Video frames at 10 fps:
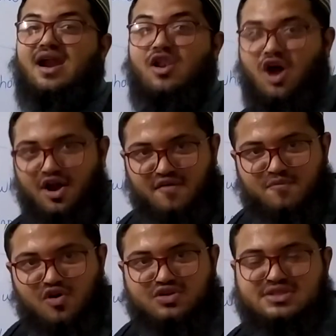are a lot
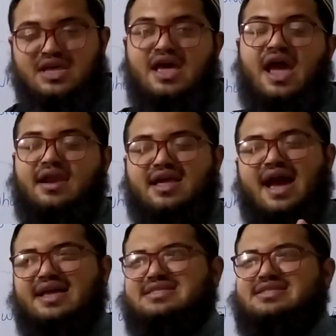of books. And
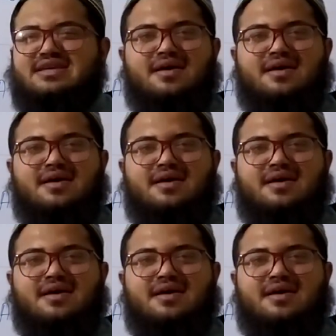guys,